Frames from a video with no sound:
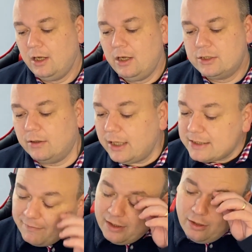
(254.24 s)
So let's
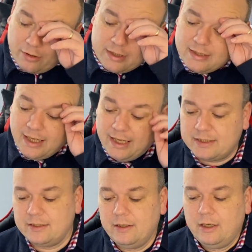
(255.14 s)
have a little look at the
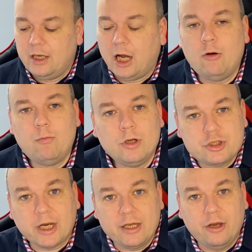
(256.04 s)
days. How
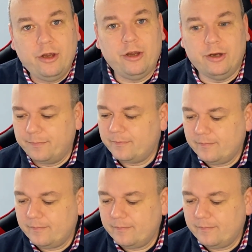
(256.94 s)
much can you earn?